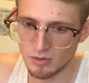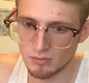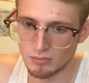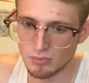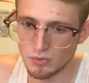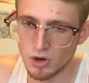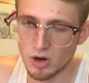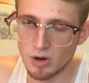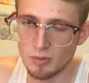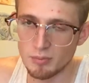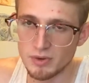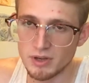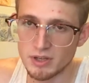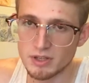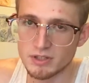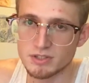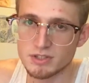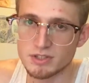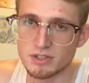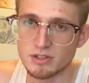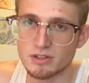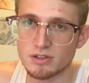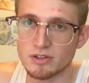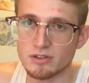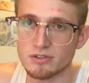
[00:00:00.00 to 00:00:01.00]
brought me
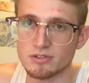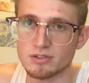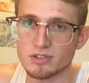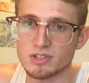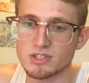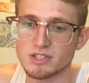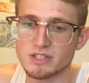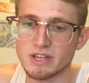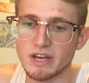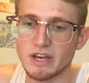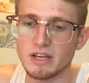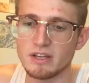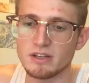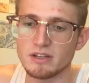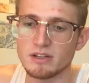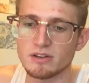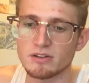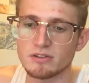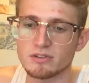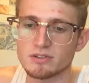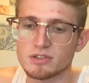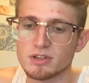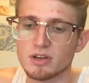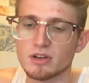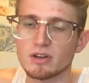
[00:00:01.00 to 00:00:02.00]
into the understanding it
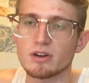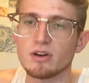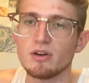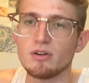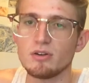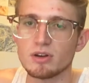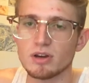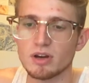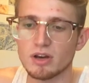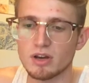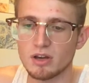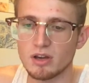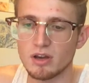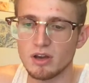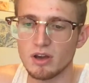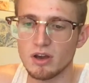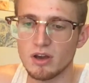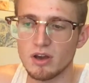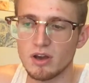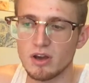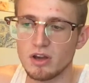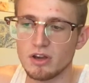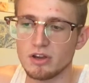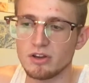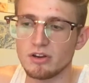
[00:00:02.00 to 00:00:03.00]
was like okay
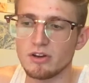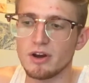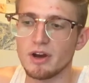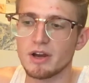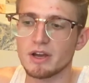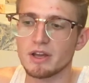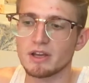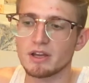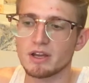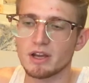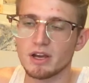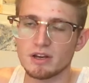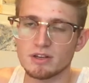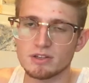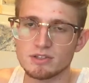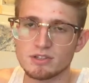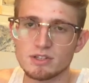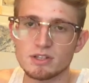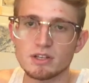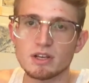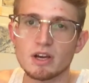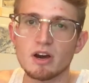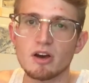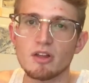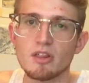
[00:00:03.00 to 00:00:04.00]
you know i can kind of
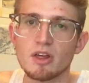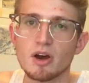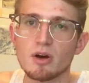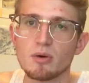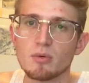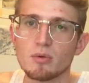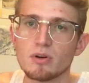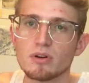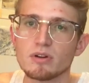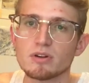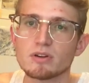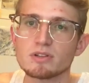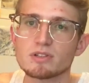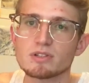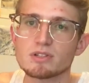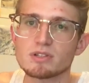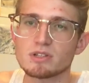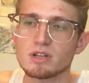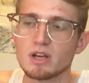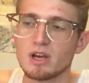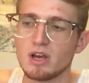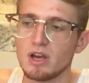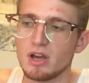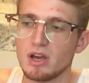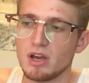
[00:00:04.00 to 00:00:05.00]
see how that
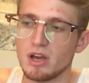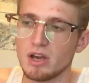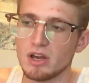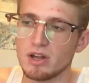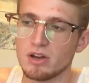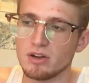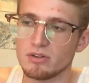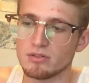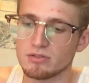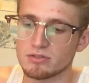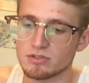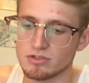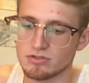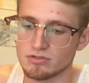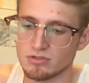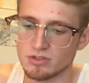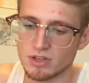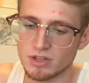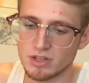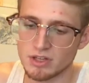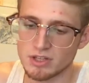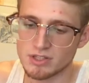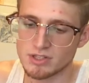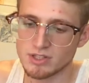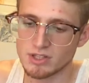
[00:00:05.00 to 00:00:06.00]
works and it was
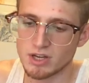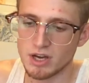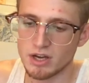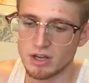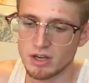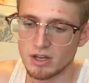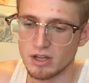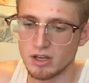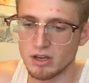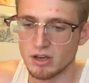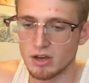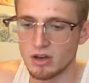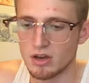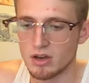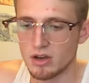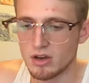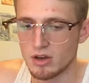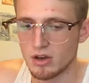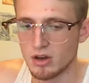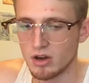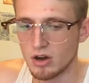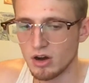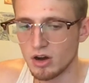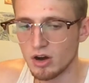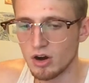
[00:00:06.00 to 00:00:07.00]
really exciting
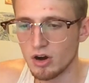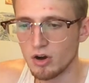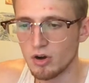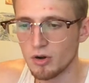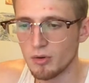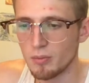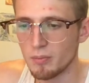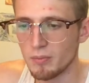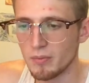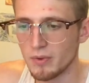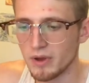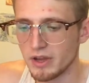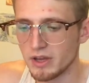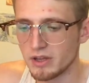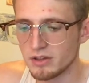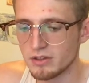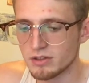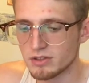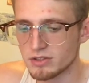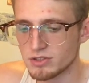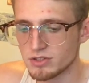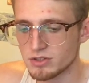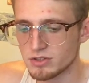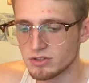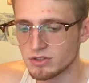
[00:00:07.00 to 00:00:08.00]
um, in
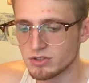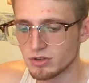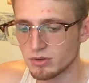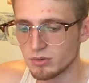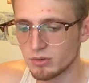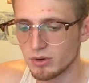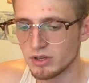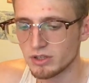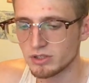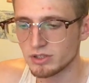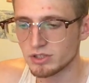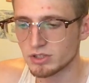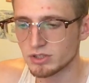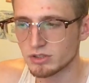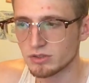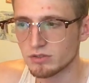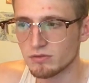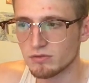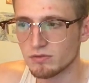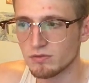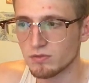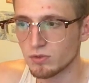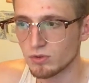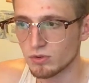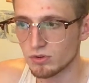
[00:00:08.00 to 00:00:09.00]
the
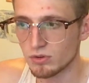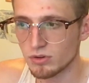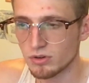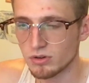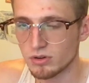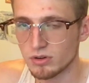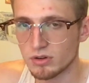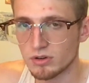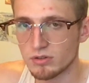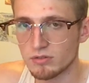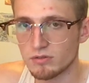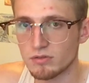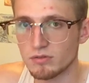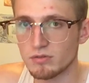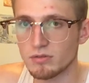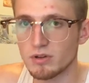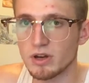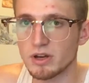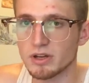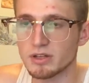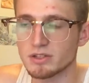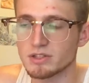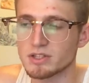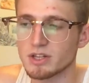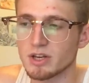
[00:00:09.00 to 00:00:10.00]
situation for
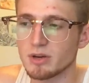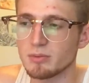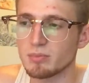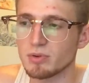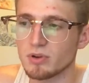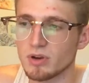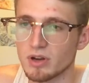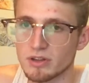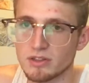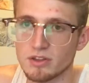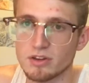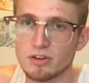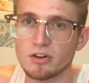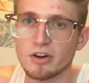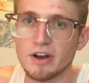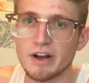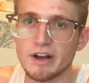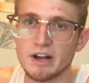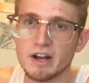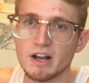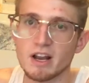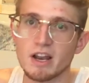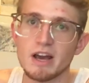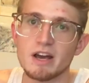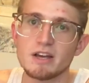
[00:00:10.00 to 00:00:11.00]
example like the
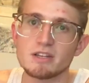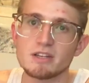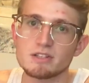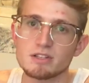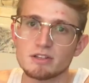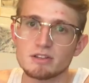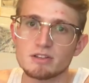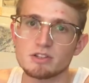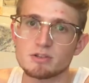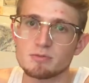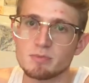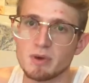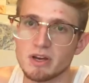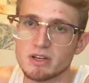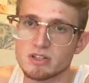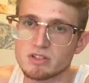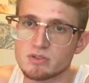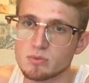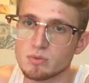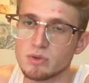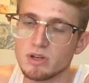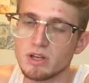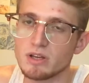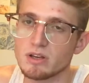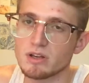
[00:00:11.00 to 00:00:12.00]
Craggin' classic this
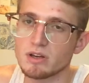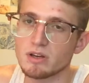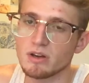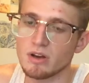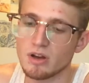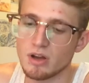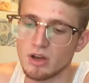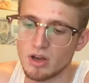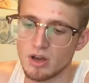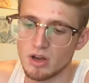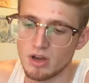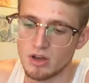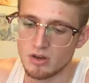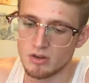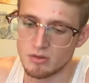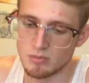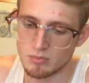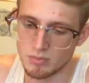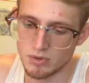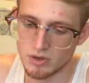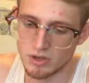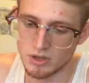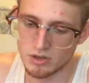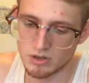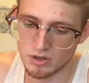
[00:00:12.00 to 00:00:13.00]
past weekend
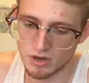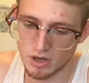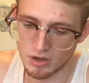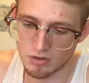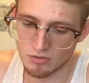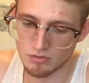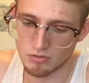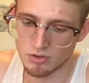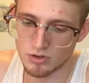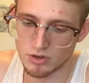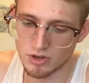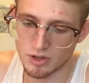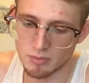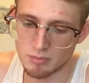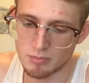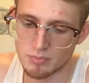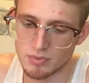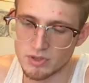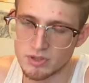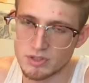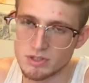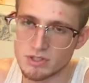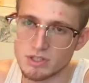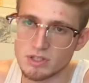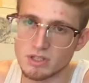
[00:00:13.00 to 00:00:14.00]
being like really
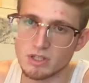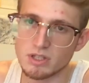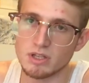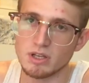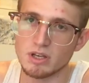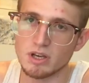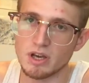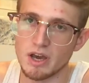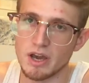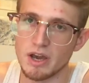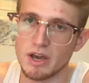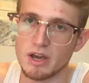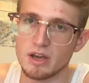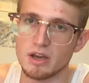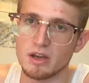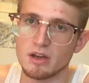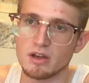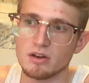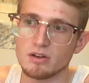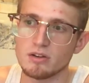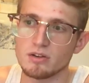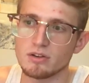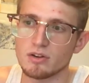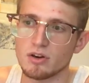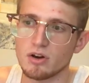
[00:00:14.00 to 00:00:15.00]
busy
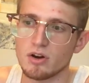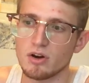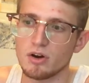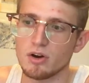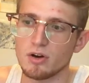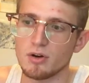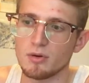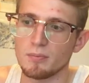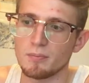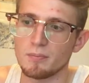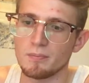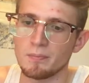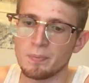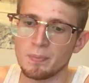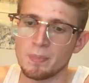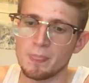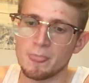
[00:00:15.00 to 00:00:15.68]
and um,